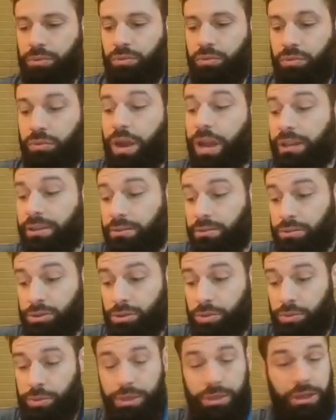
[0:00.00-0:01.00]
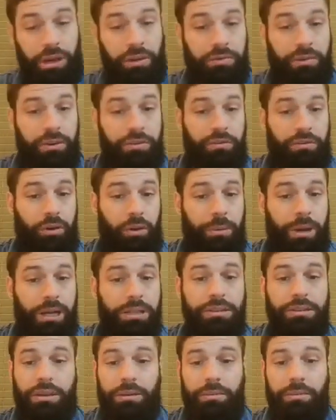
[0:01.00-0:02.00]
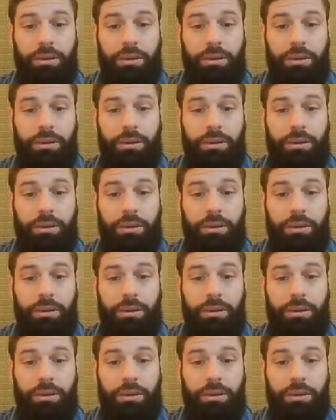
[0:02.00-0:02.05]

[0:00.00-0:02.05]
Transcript: Right, so we covered formats,